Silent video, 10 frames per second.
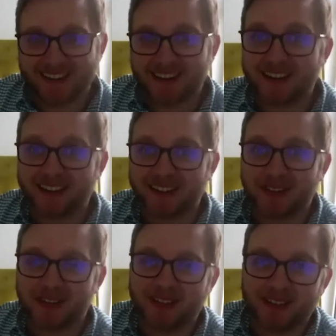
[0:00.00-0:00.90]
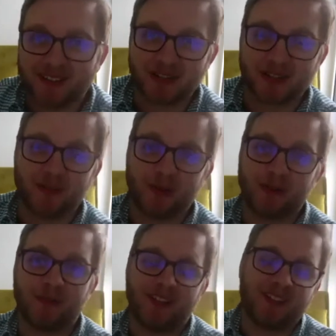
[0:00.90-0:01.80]
And I think that you touched upon a
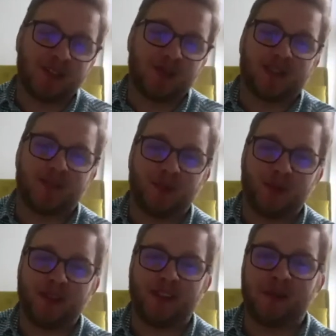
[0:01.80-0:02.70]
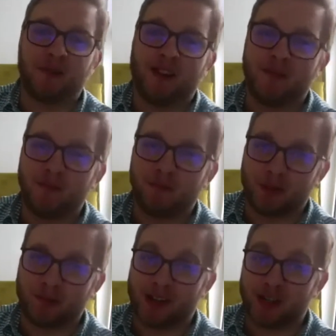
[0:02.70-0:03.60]
really interesting point there around
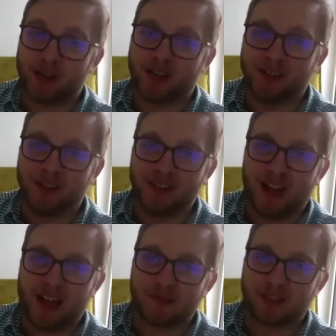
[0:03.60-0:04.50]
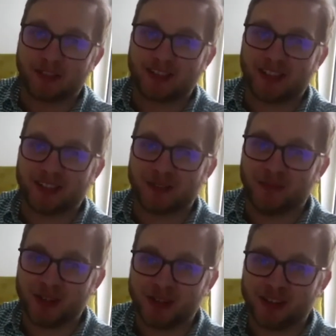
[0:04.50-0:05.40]
progression and how success is
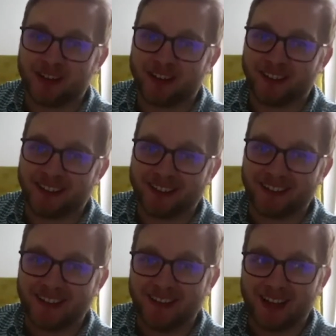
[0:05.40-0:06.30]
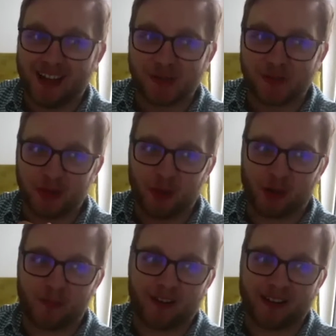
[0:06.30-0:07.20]
measured. And I think as we
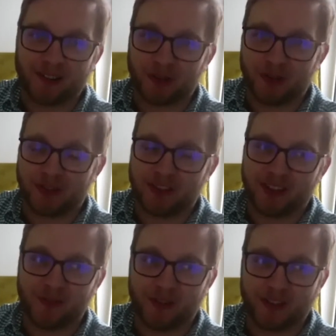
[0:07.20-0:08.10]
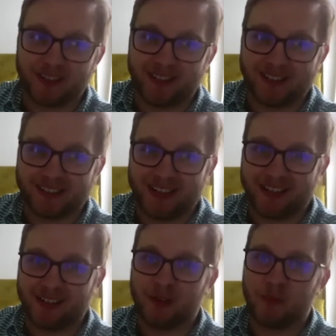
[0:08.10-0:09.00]
talk about inclusion and diversity, and it's
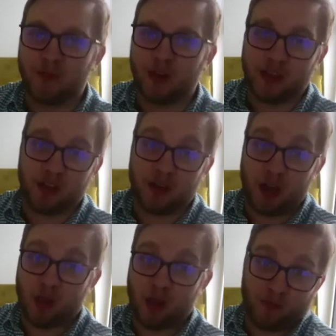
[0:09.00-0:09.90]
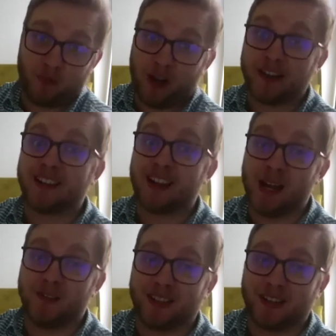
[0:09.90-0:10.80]
getting a lot, you know, the right kind
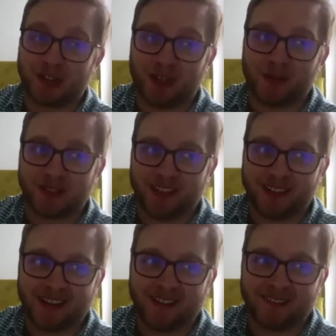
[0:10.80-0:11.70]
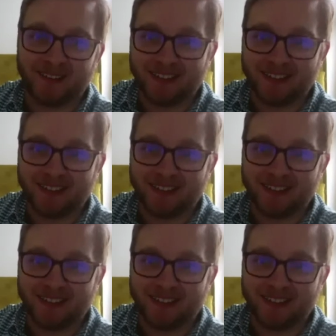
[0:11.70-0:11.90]
of attention, I would say now,